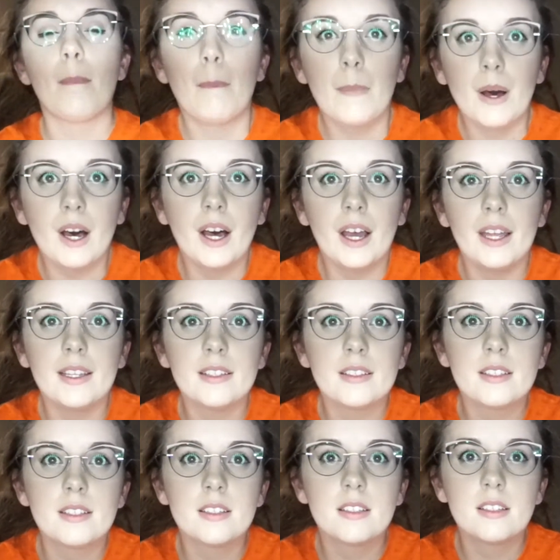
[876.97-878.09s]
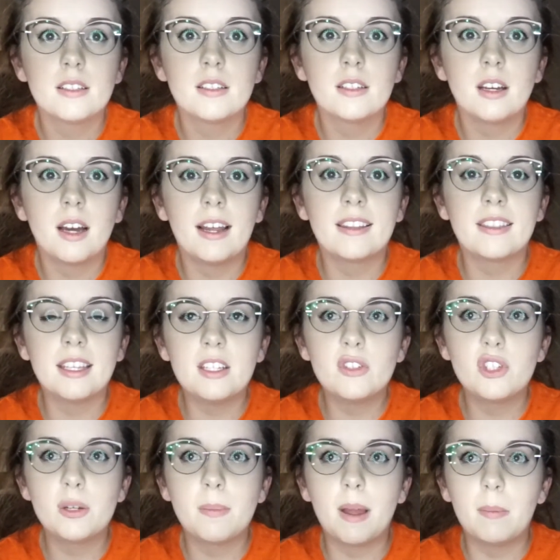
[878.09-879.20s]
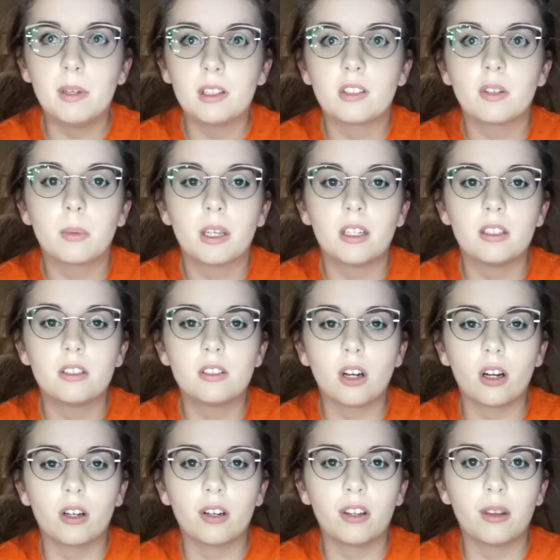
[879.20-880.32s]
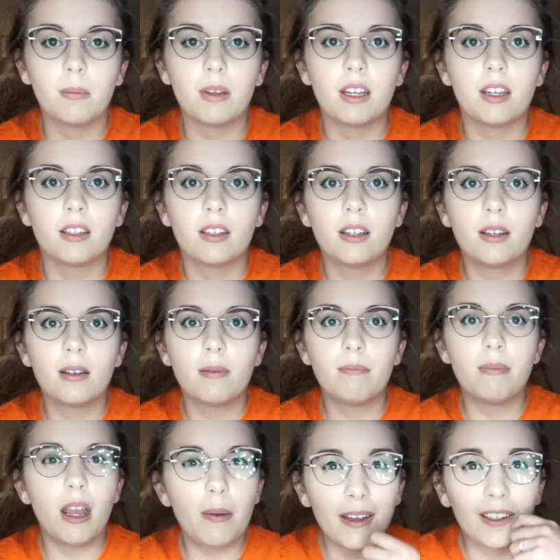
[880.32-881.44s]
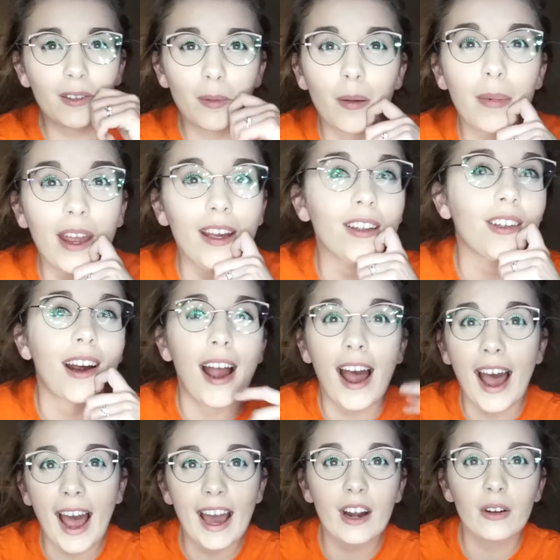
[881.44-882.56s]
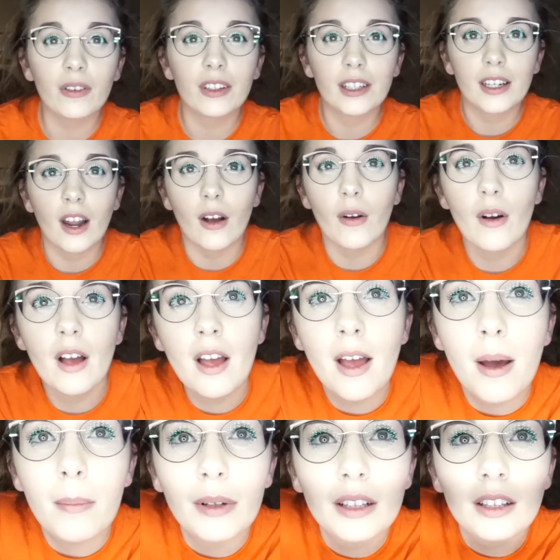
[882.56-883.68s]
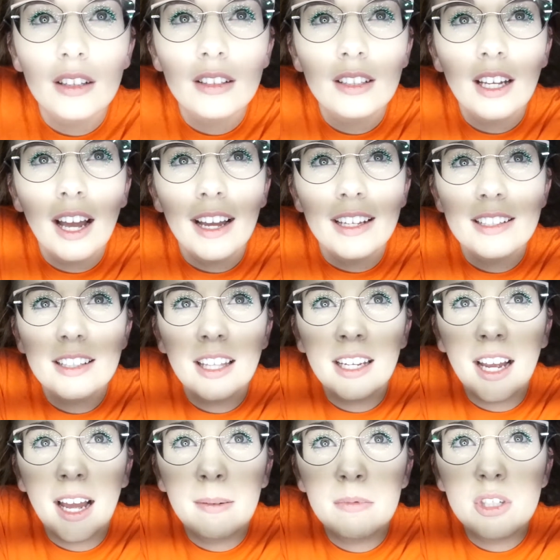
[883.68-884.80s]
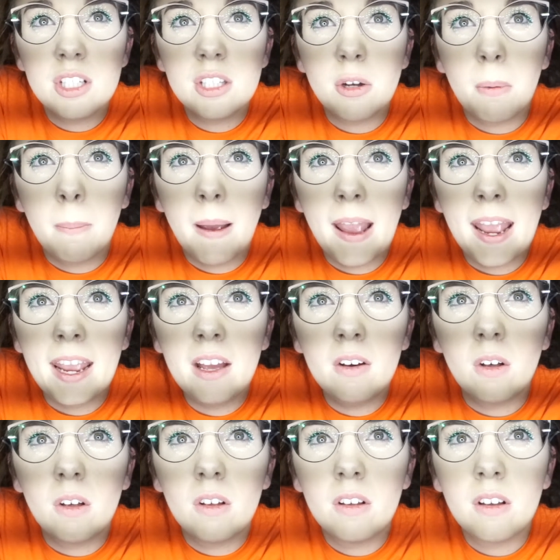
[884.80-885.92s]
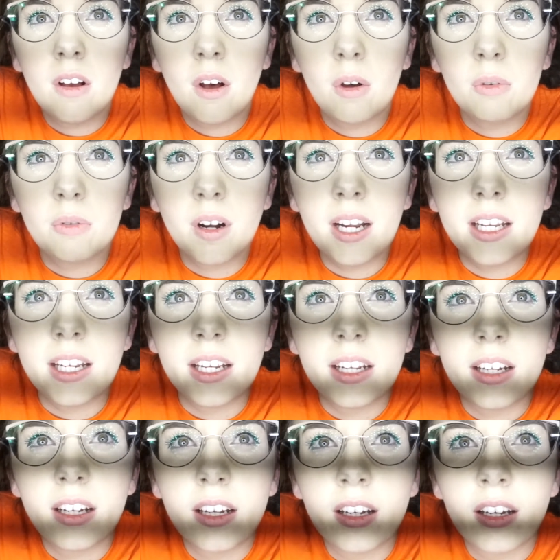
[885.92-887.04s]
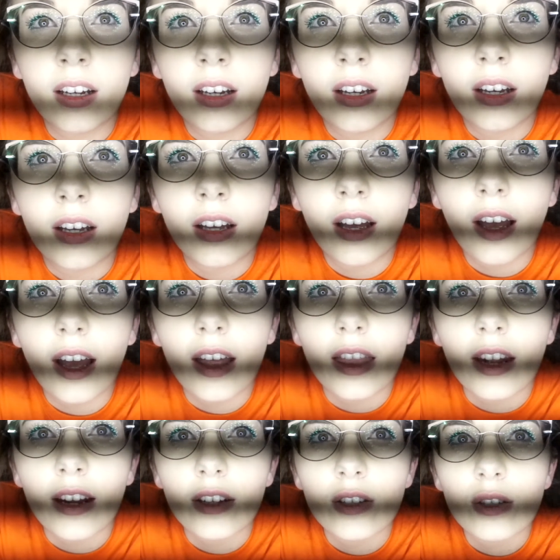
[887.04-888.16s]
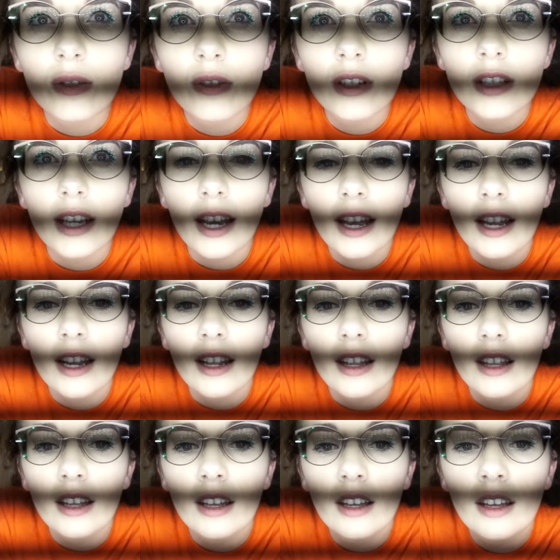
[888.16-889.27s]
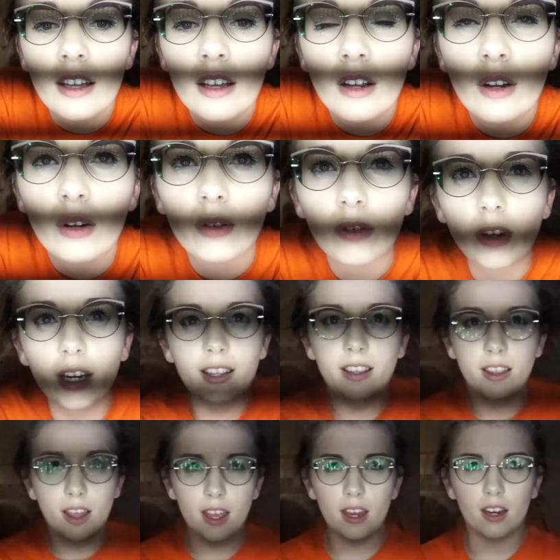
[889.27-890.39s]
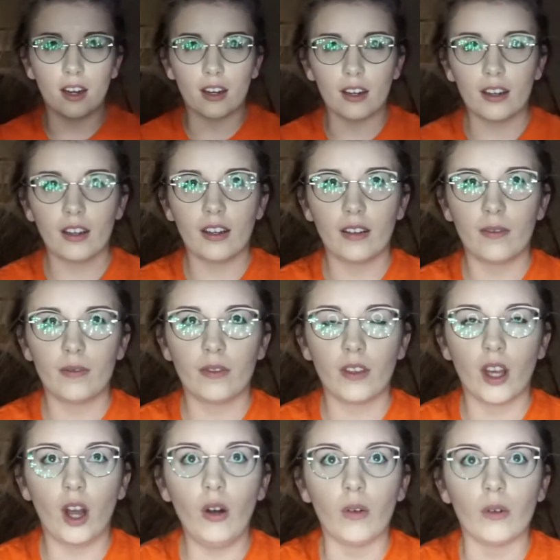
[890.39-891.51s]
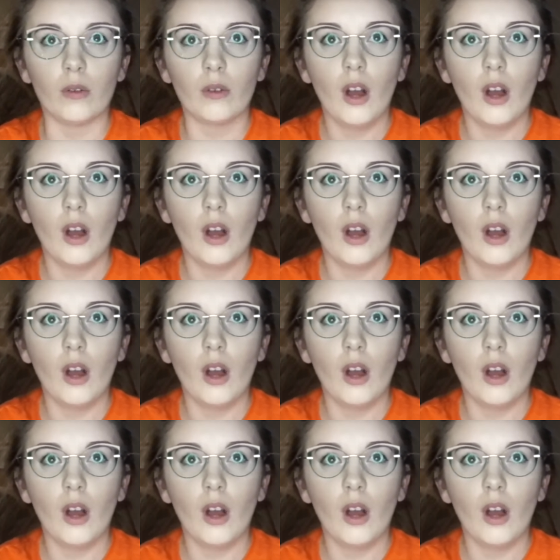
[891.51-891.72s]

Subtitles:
but I think she might be a little bit darker than me, maybe a little bit paler. I don't really know. But guys, like, I'm just so pale already. And then as soon as I hit it right there, oh